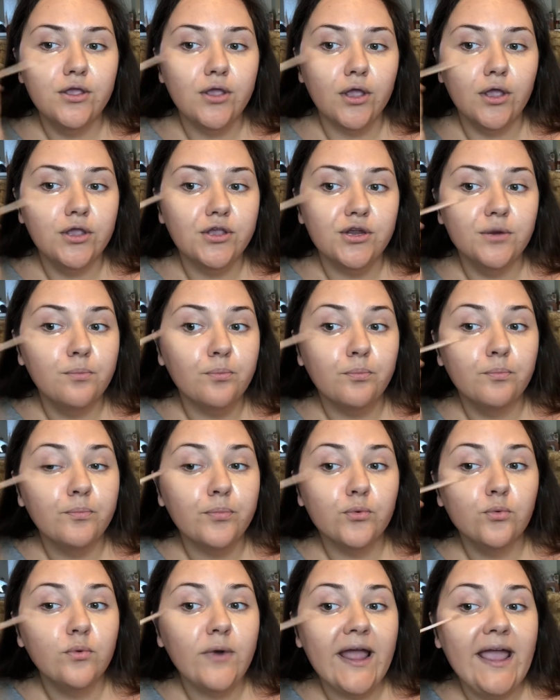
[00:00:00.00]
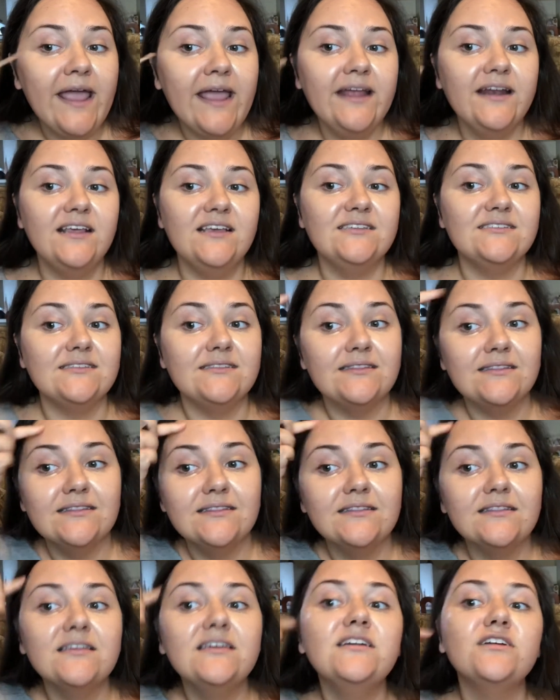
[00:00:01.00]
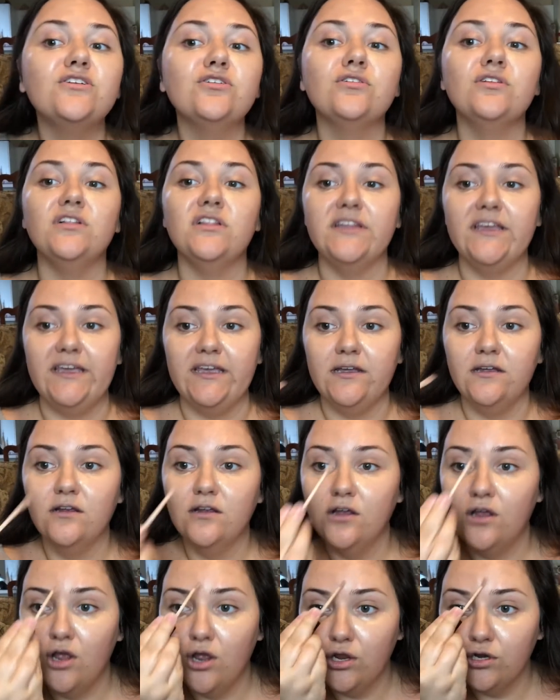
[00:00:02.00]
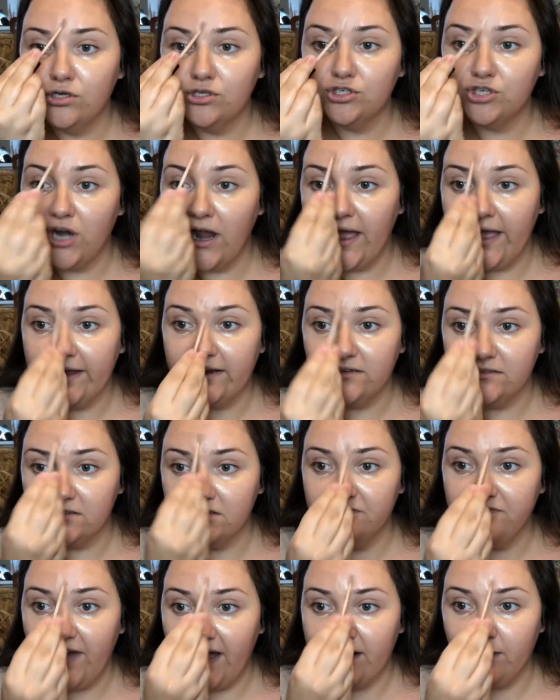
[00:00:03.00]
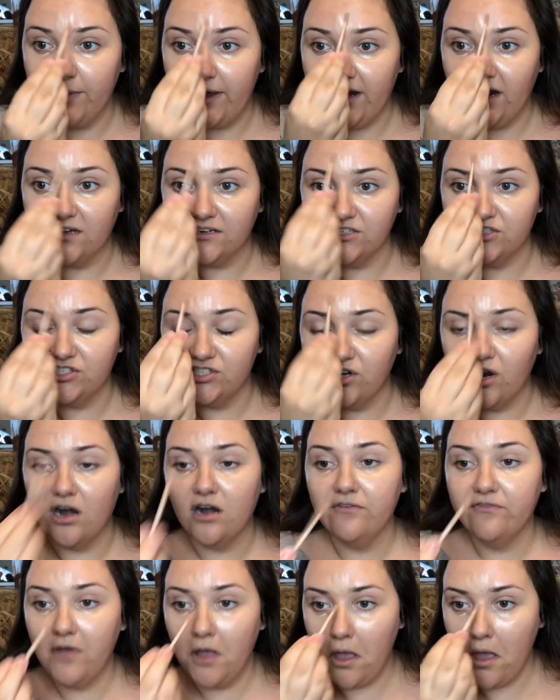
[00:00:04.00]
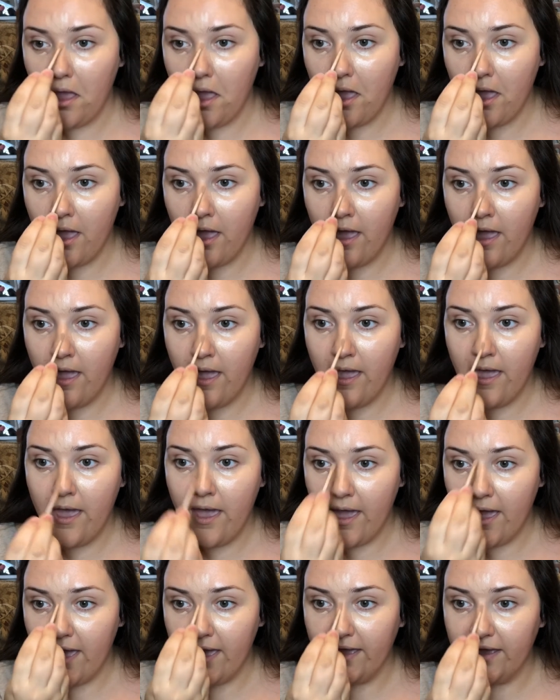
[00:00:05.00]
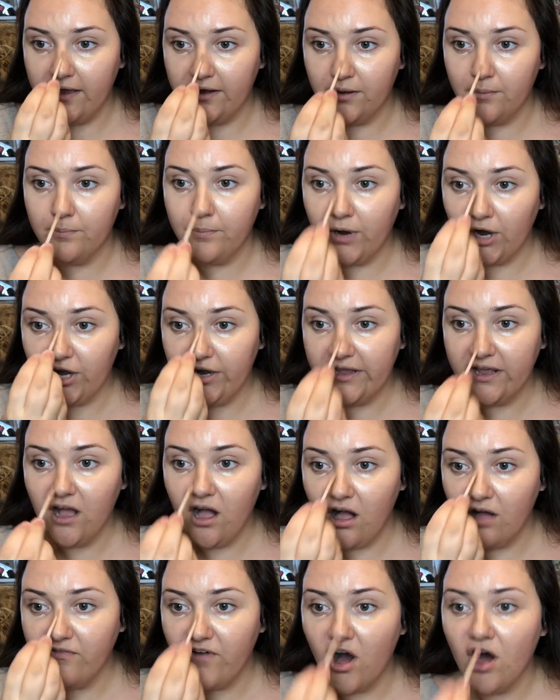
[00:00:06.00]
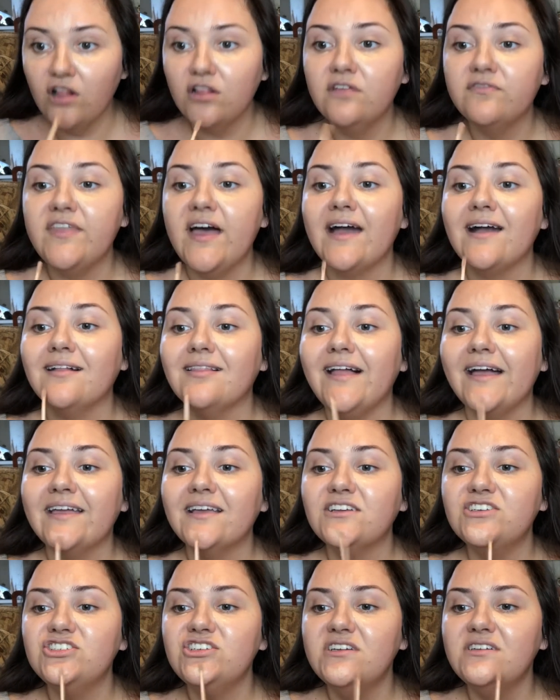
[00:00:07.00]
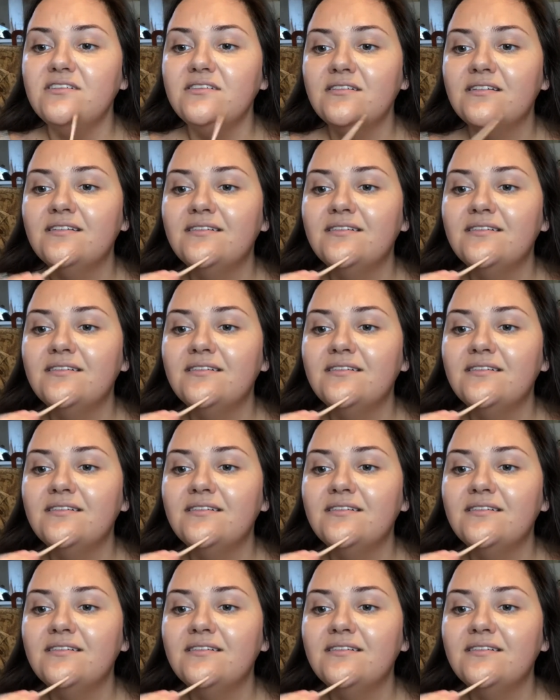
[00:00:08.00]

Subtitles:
your brain is literally trying to find a way not to starve. And burning off all of that glycogen